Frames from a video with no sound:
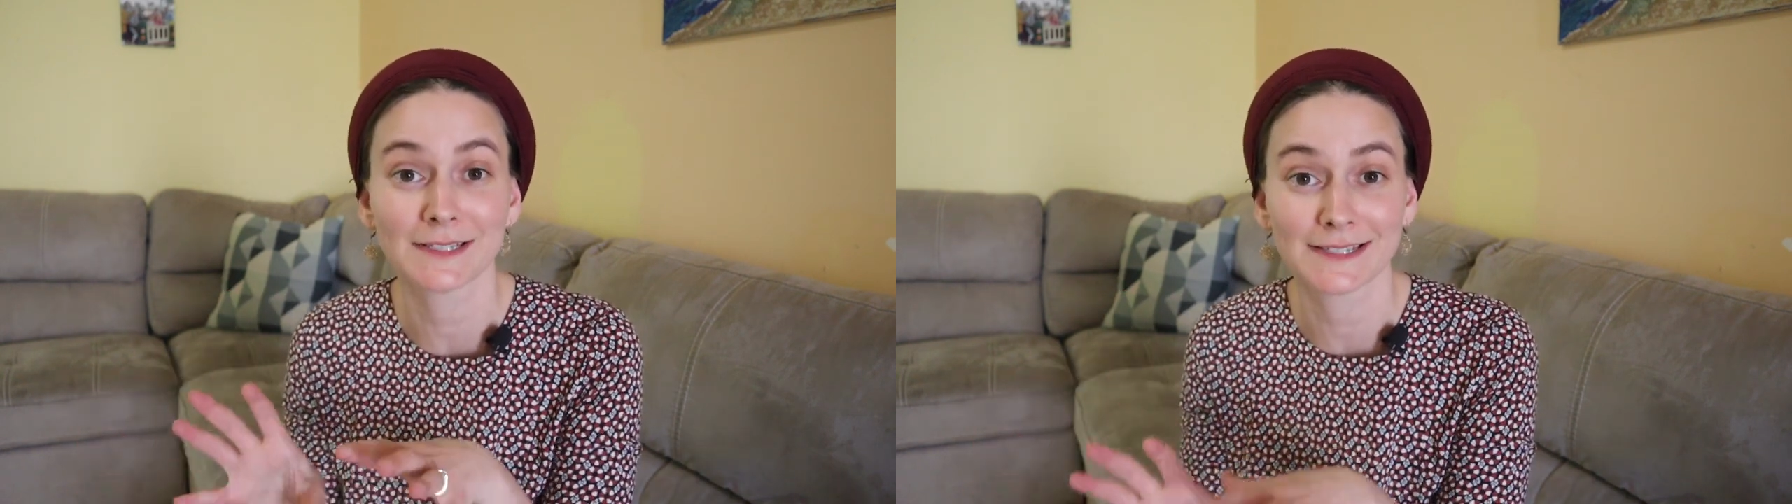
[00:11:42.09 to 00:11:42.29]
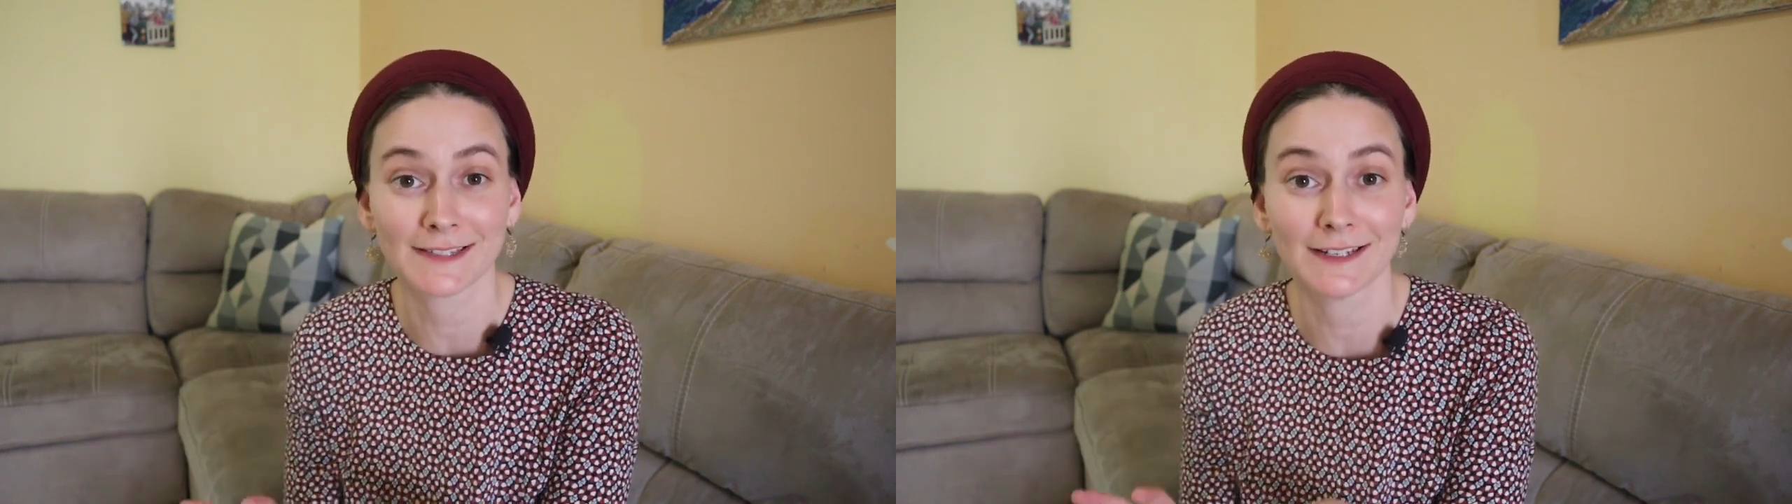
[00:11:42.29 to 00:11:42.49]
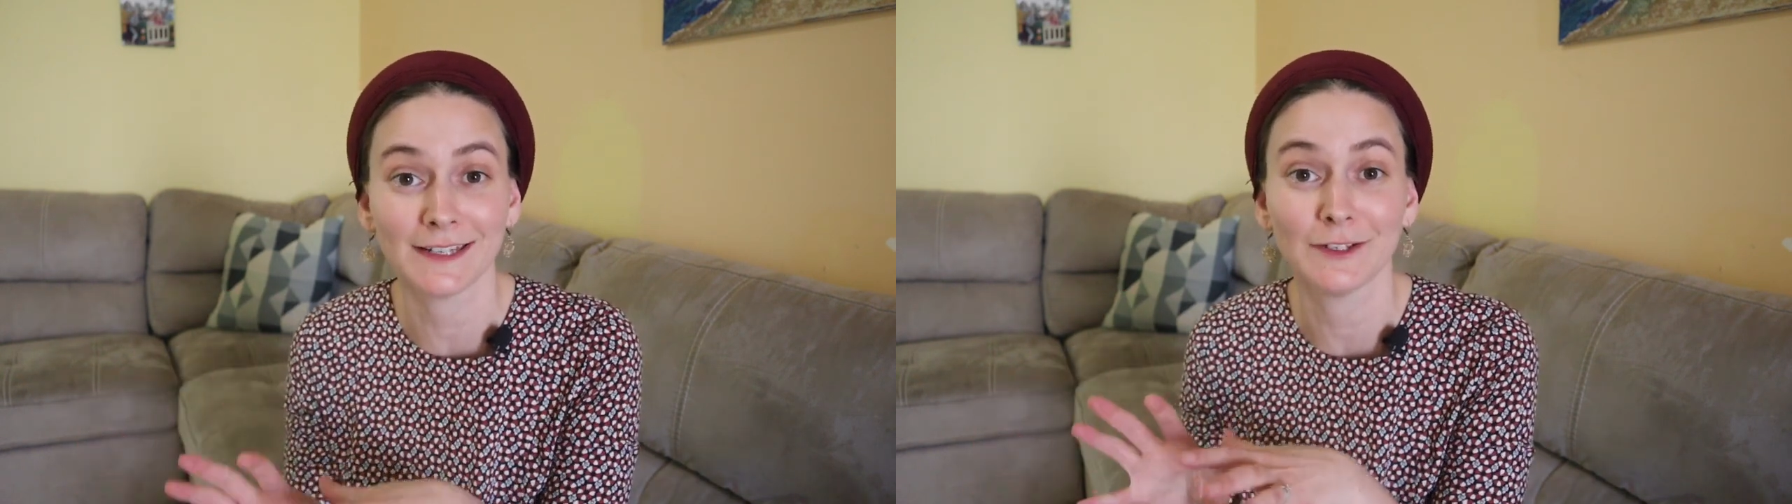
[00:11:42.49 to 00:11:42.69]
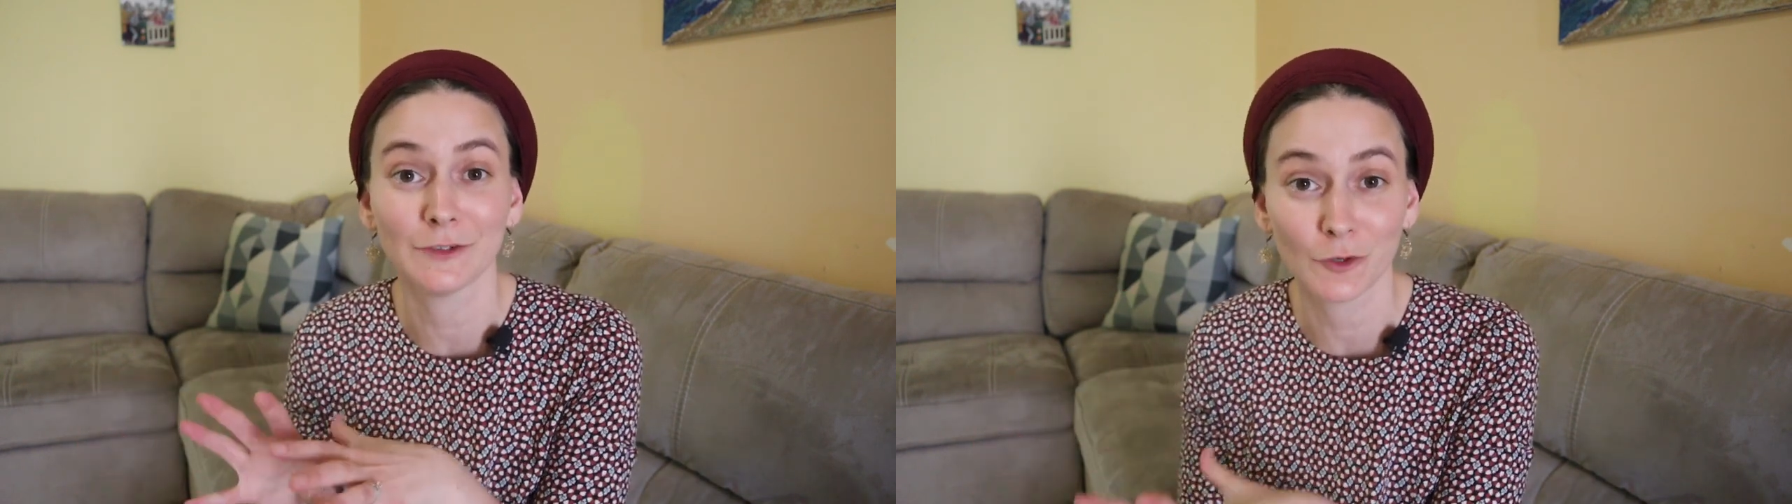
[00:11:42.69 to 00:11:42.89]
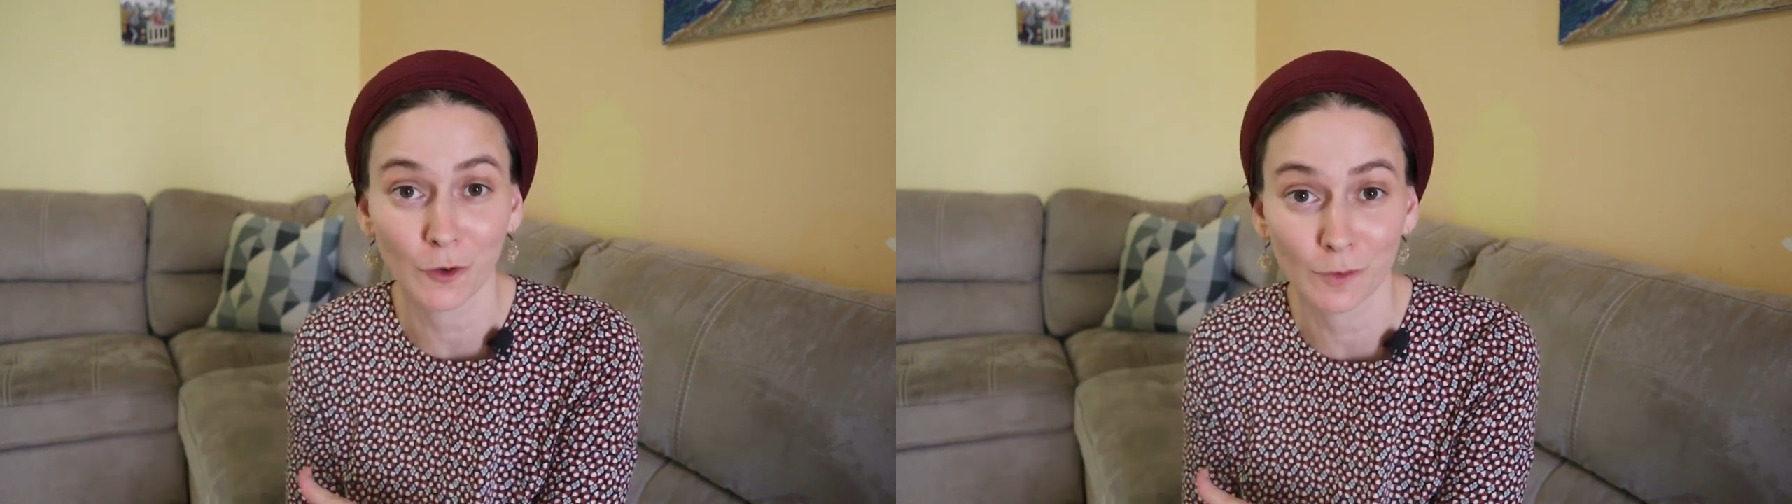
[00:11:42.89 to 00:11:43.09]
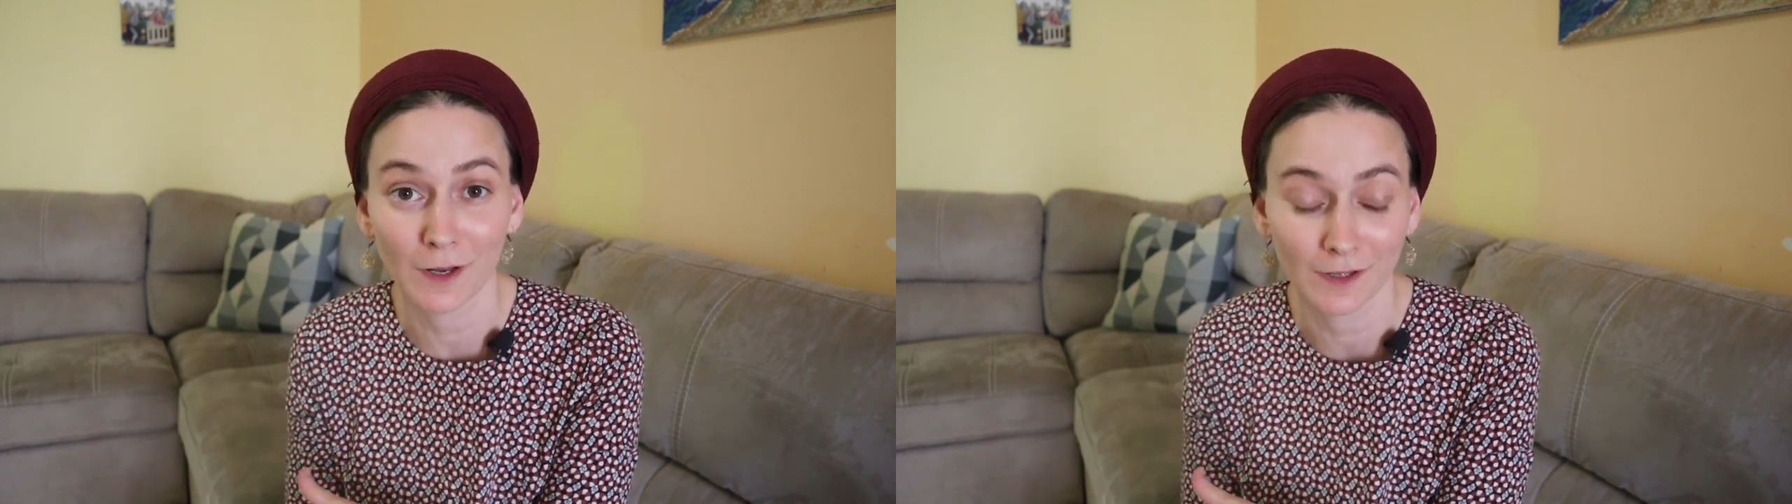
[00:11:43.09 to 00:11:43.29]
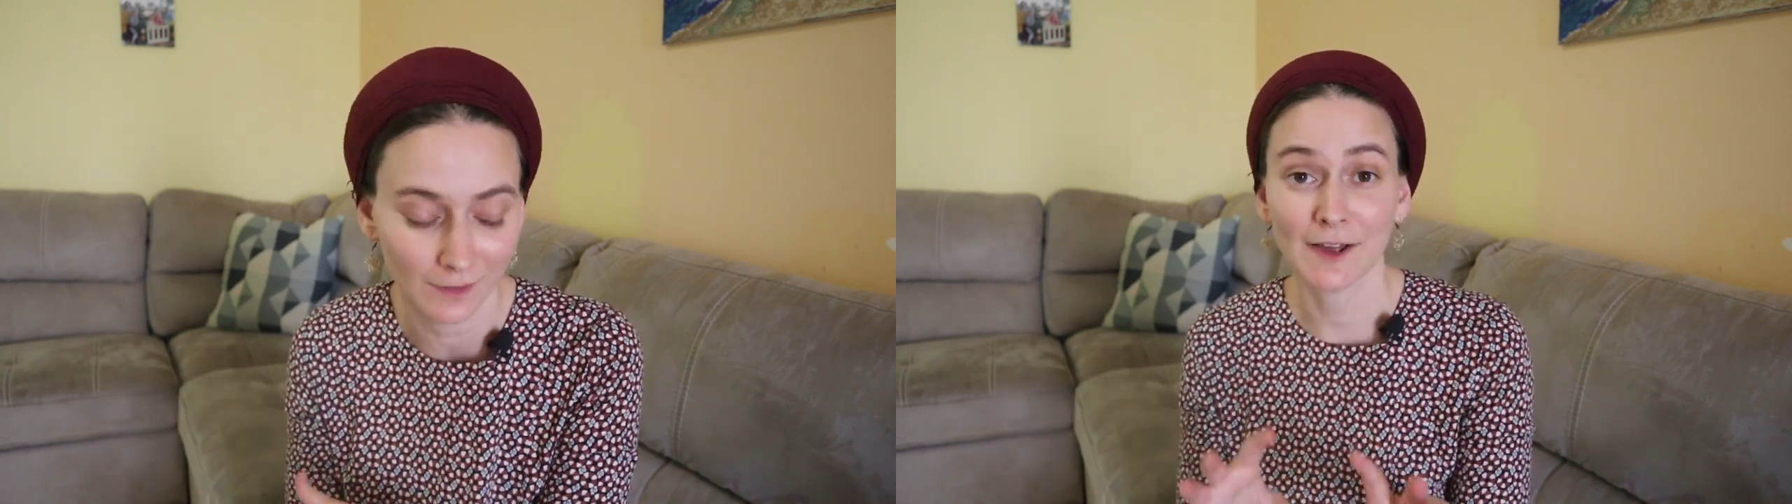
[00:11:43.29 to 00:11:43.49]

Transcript: to study Torah.